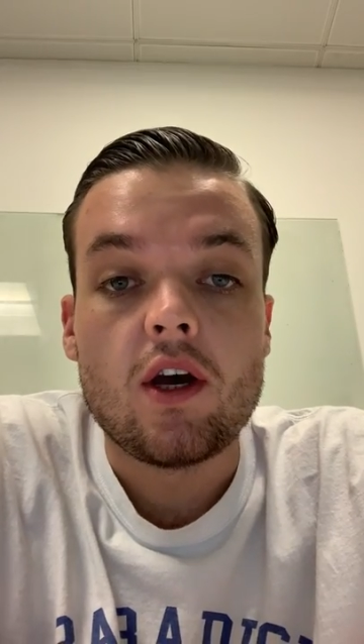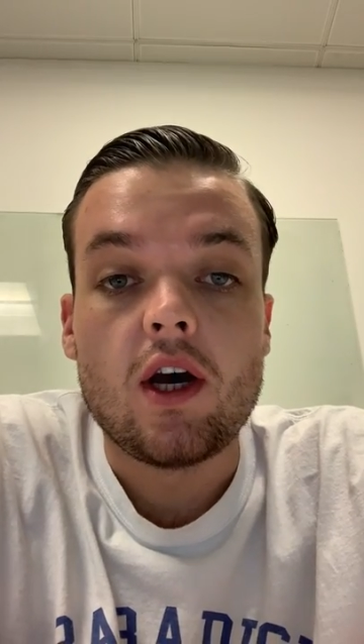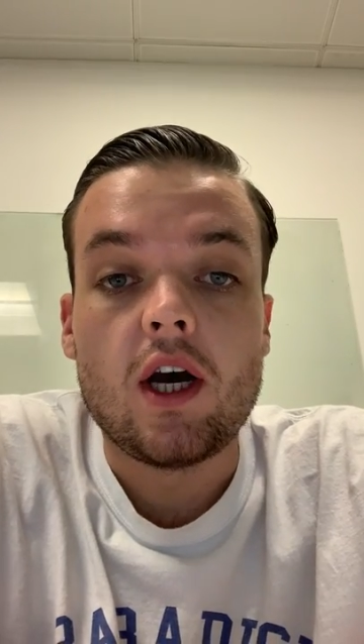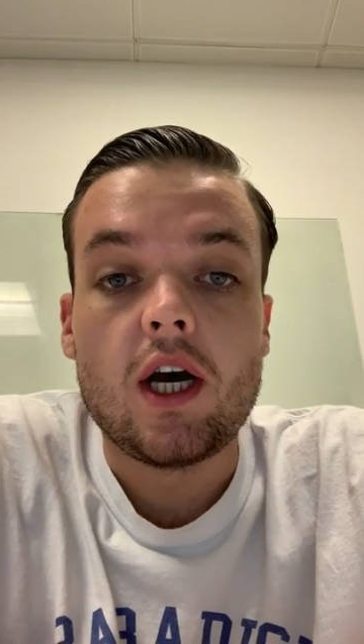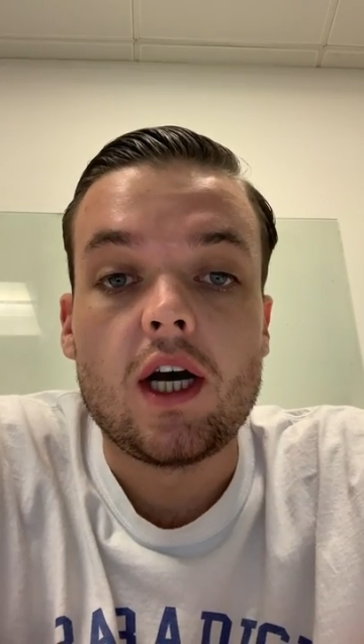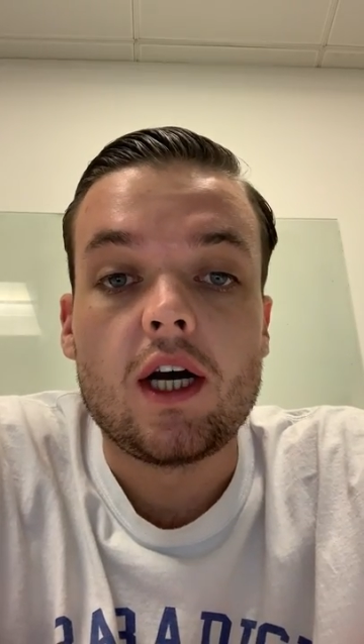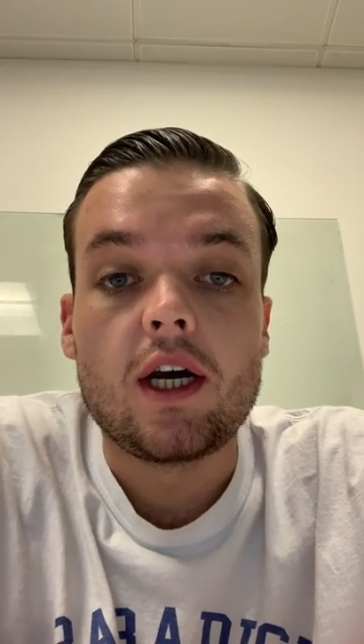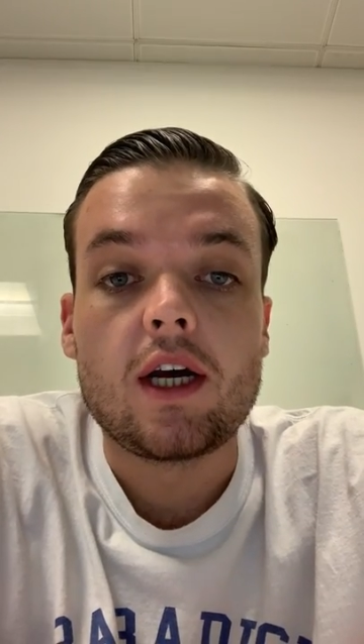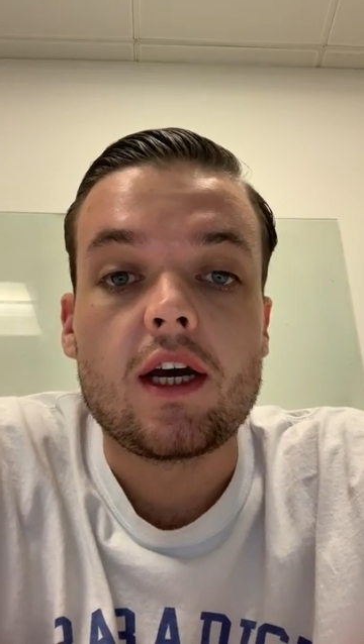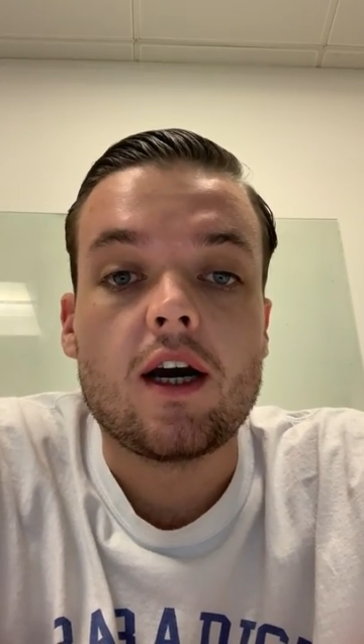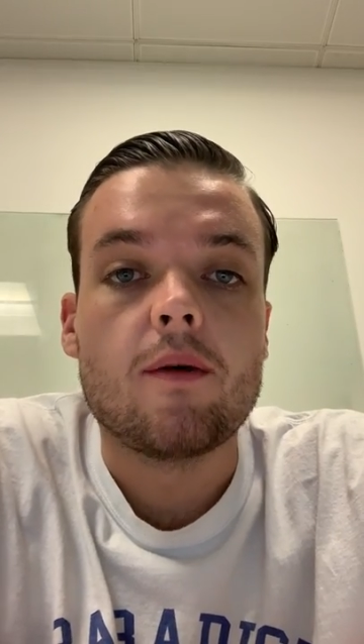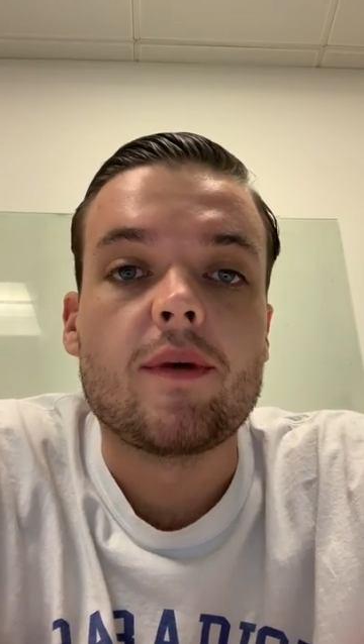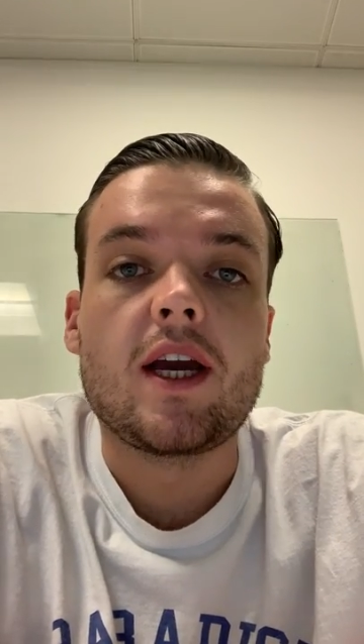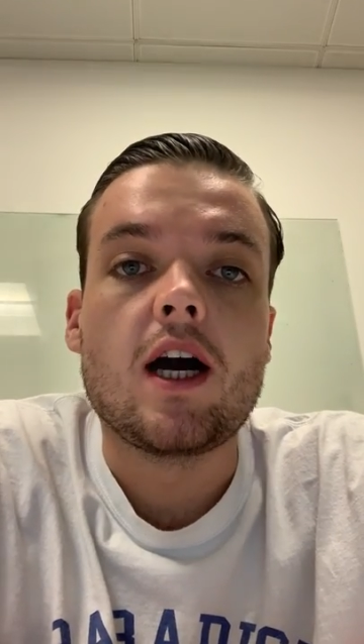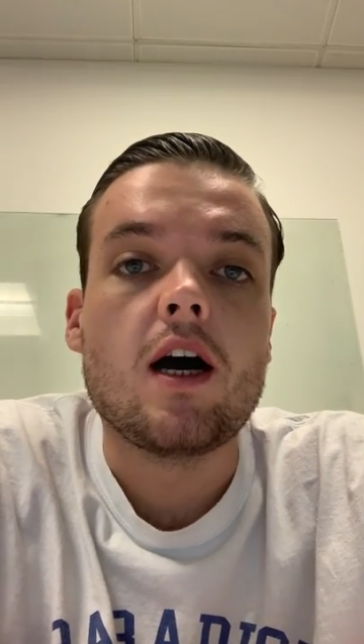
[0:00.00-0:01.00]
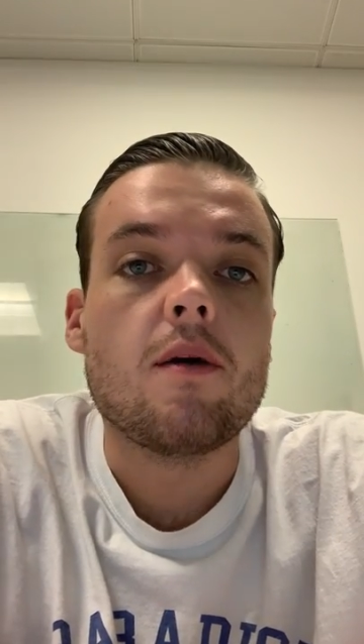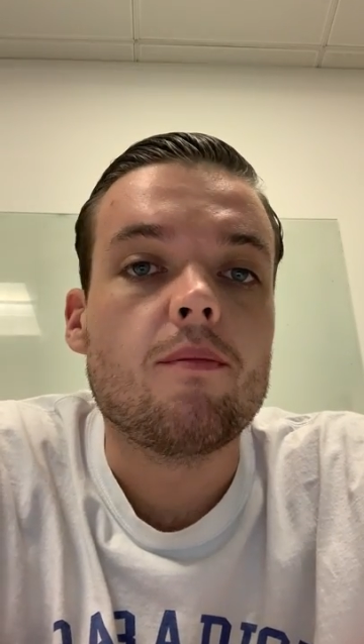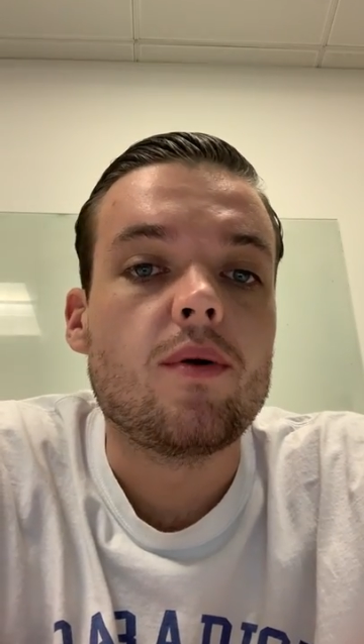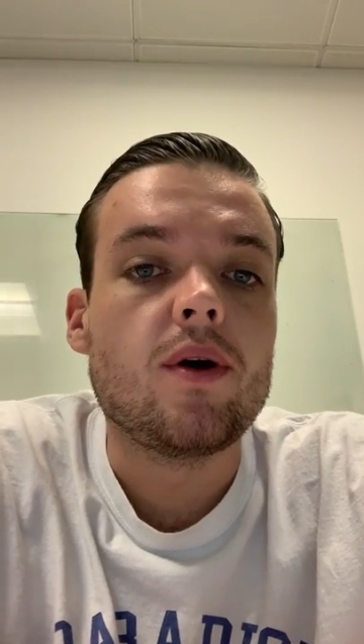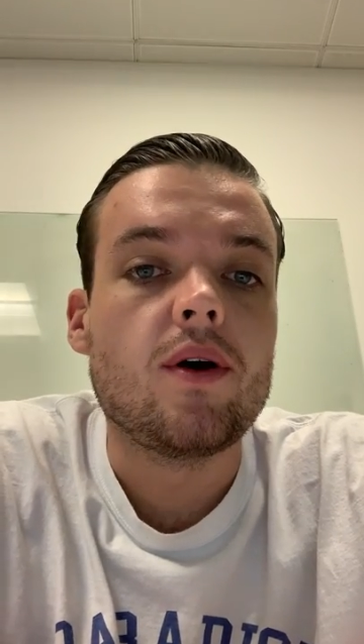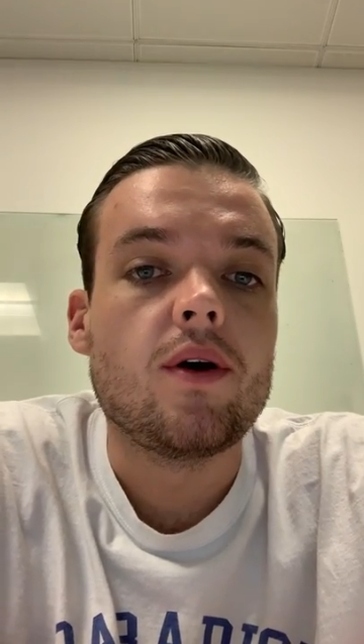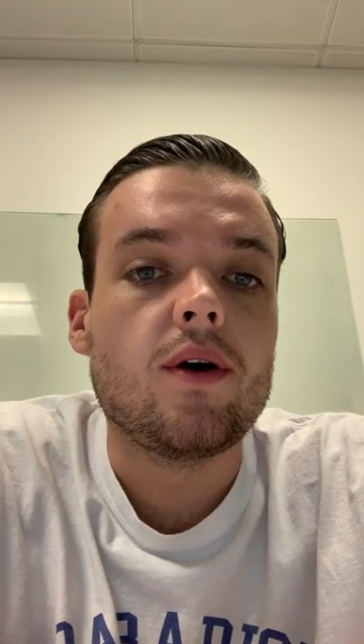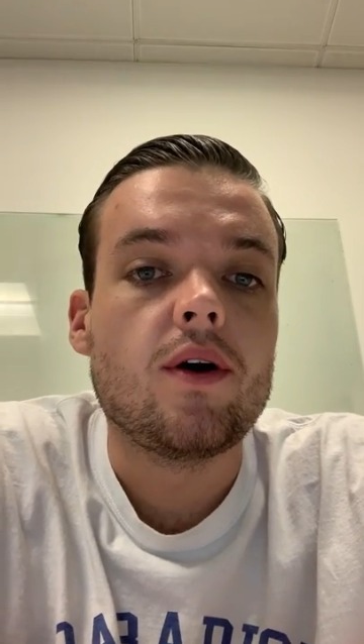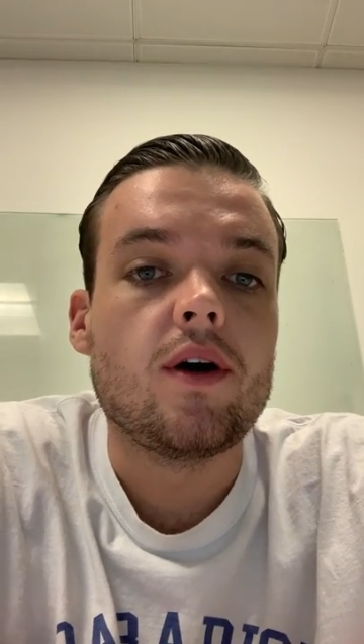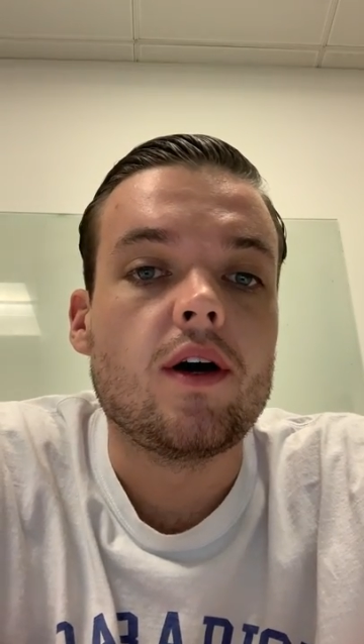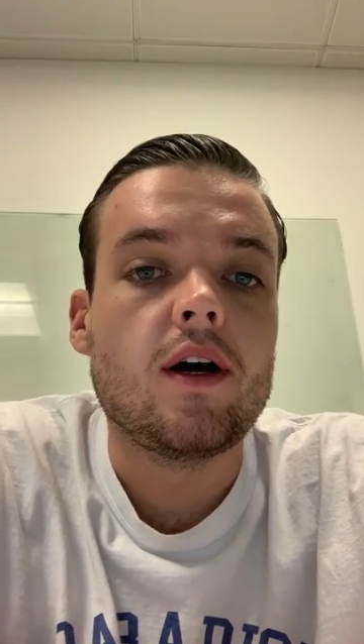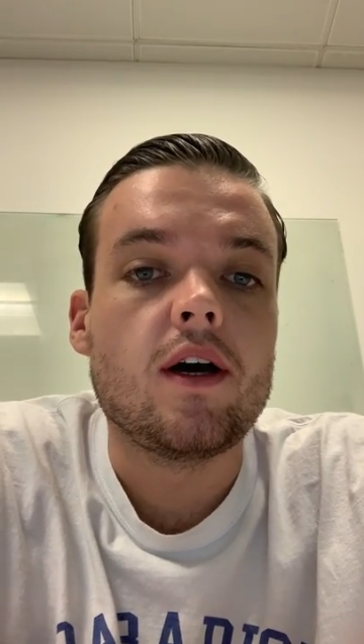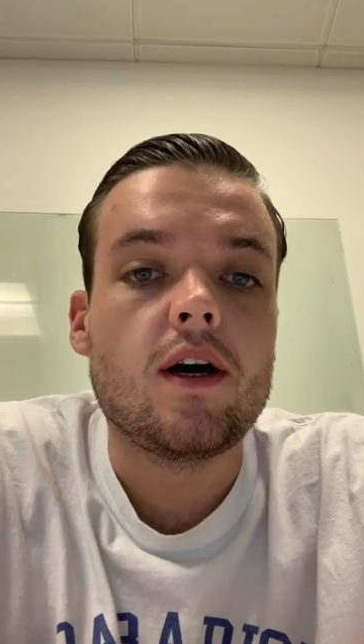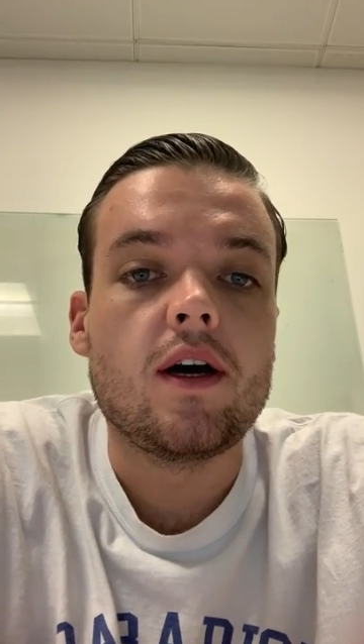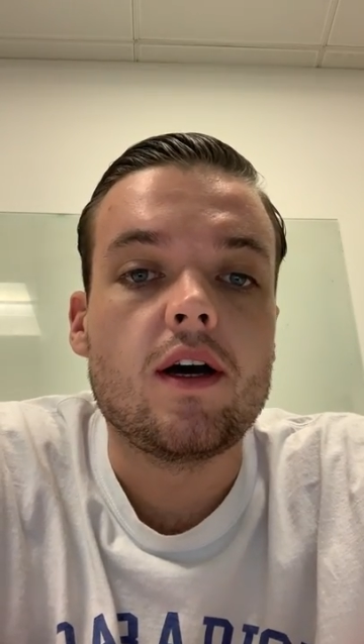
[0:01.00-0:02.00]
uh, coming up. Uh,